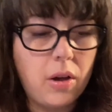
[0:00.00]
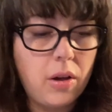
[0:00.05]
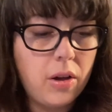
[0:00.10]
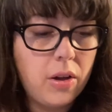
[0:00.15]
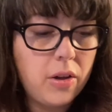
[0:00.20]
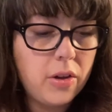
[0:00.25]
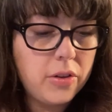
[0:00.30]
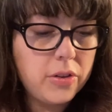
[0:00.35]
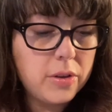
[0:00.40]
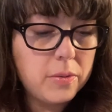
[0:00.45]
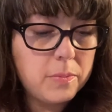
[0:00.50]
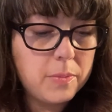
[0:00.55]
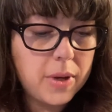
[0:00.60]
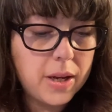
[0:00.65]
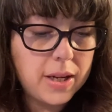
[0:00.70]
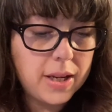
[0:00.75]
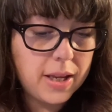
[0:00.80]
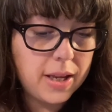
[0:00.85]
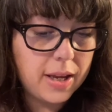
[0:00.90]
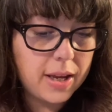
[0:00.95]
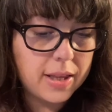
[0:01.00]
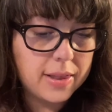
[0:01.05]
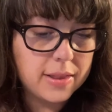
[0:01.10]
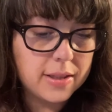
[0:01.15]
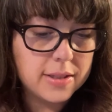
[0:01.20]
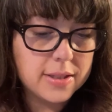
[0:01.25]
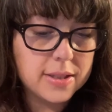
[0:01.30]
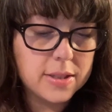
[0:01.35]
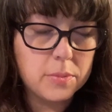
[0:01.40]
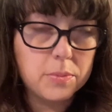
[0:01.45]
all the money and
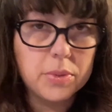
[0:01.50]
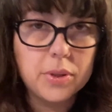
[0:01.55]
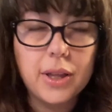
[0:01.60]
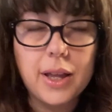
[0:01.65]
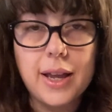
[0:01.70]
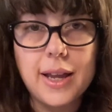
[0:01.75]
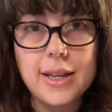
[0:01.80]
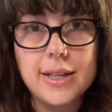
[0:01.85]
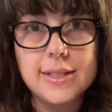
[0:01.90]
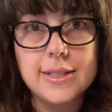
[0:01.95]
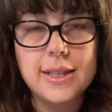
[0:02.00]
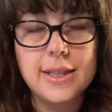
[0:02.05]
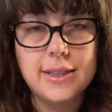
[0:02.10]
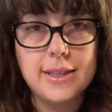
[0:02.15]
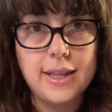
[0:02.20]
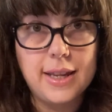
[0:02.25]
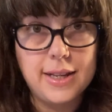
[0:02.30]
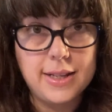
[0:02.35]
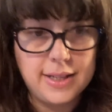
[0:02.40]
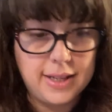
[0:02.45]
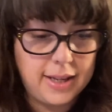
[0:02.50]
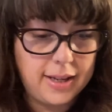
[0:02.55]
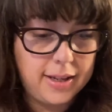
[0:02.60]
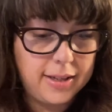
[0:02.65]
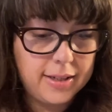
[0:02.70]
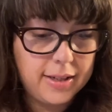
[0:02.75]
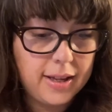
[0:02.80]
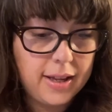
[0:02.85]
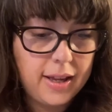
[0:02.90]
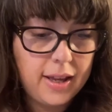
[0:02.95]
the supplies that they
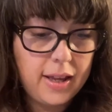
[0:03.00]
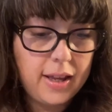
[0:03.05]
need.